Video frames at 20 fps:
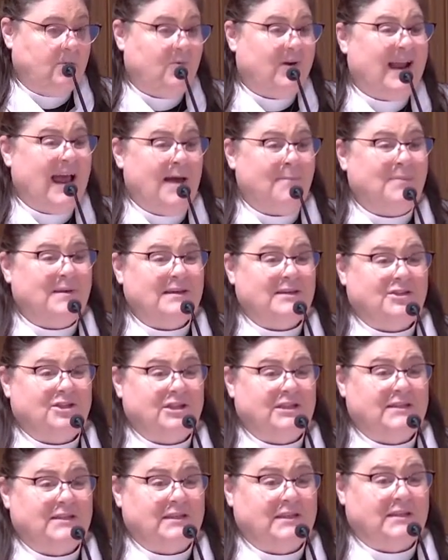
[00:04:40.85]
What happened to
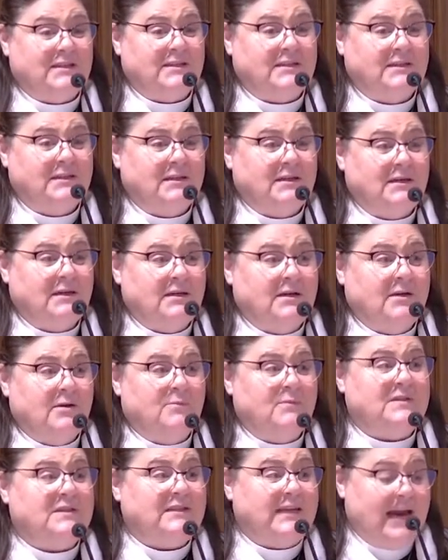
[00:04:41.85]
Jesus
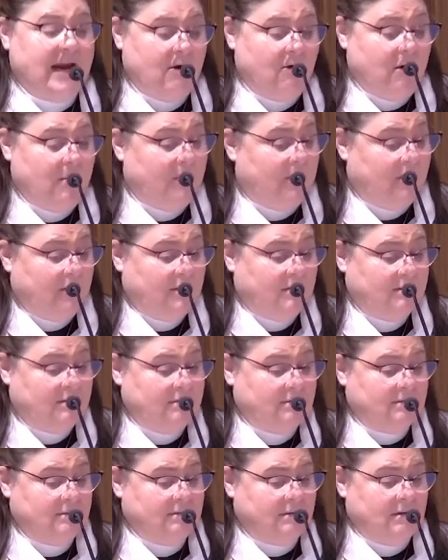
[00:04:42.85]
was
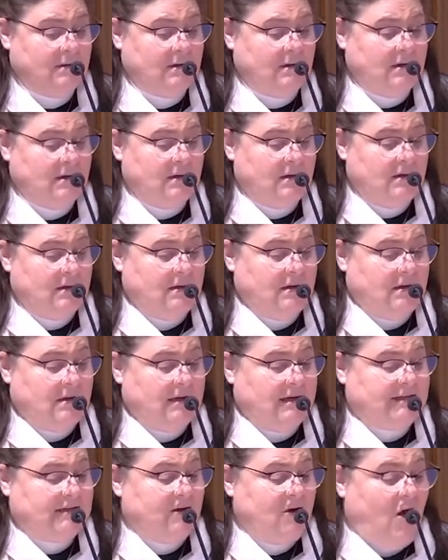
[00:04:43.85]
terrible.
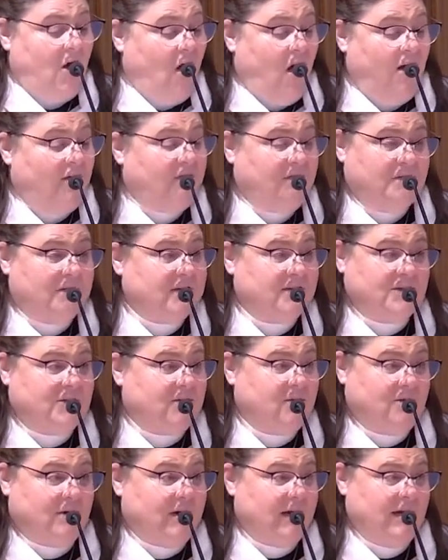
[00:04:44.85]
It's an awful
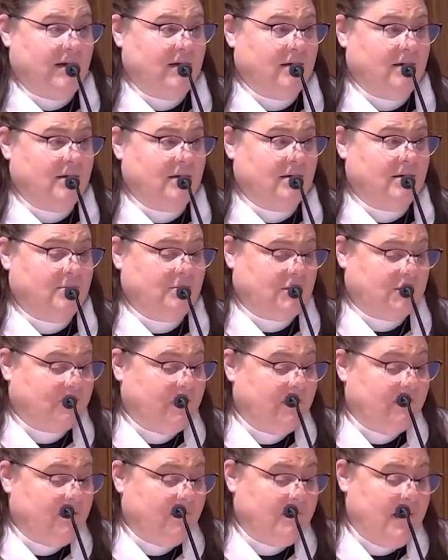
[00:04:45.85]
story, which
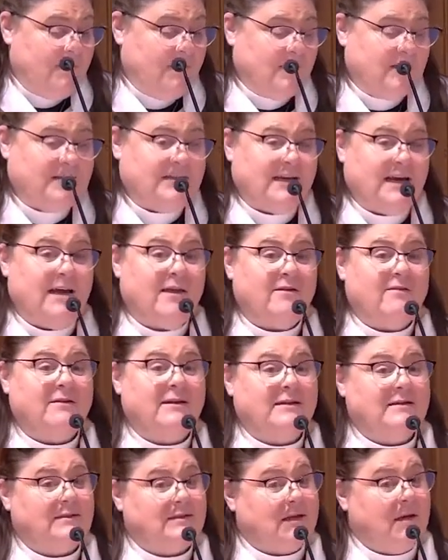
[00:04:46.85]
we remembered together
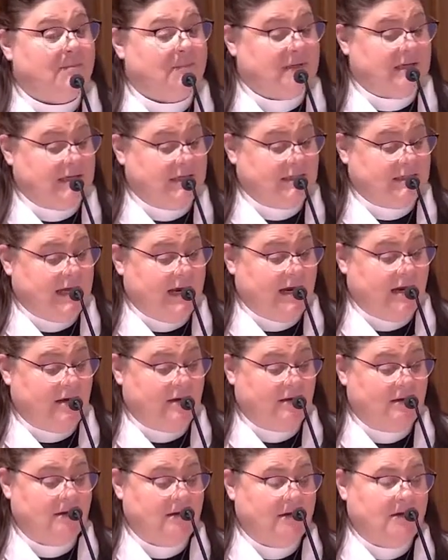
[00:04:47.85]
in some
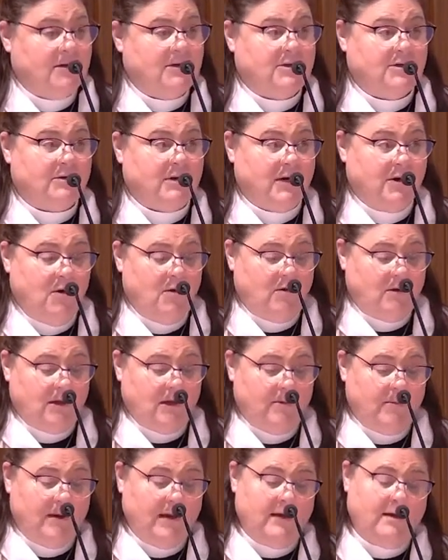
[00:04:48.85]
detail during
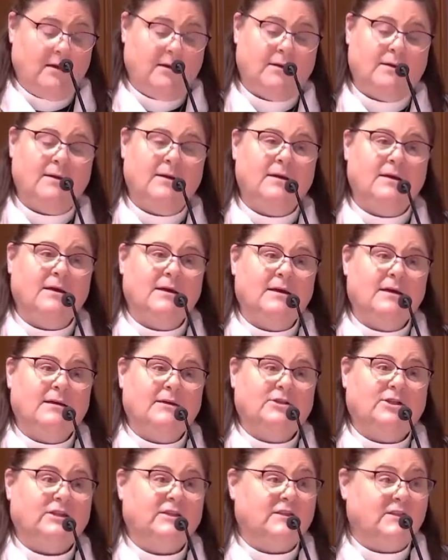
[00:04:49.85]
Holy Week.
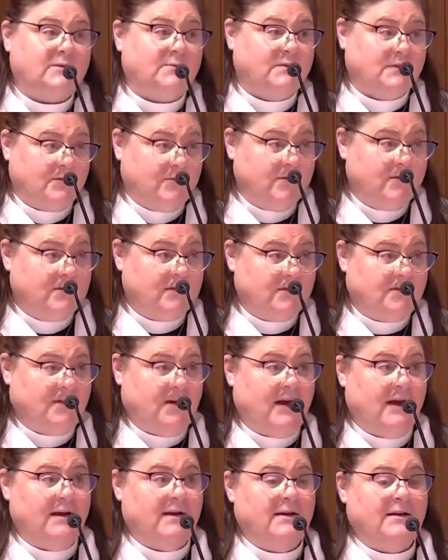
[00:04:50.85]
Jesus was
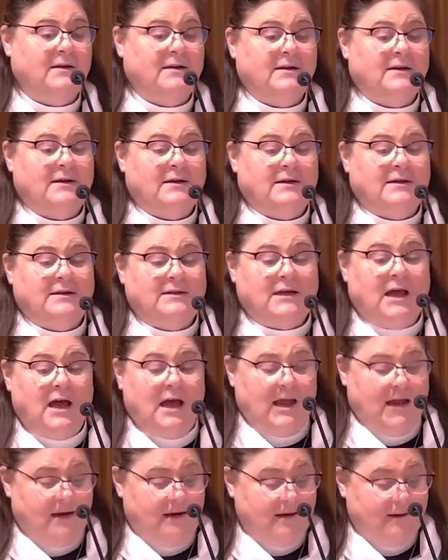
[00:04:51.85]
crucified,
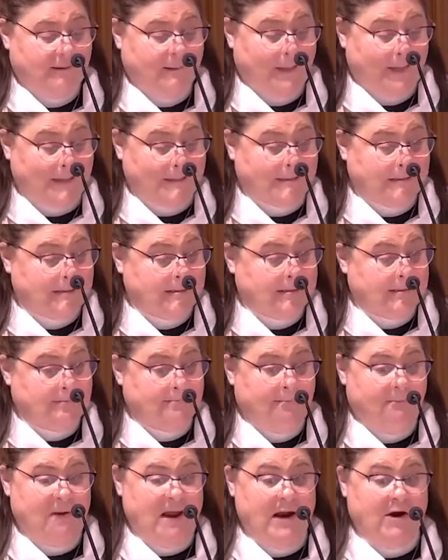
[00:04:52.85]
died,
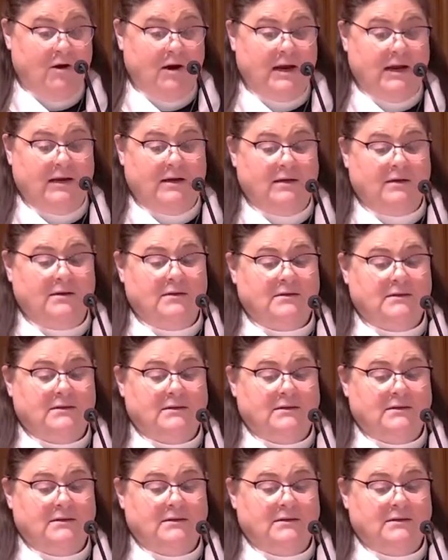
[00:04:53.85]
buried.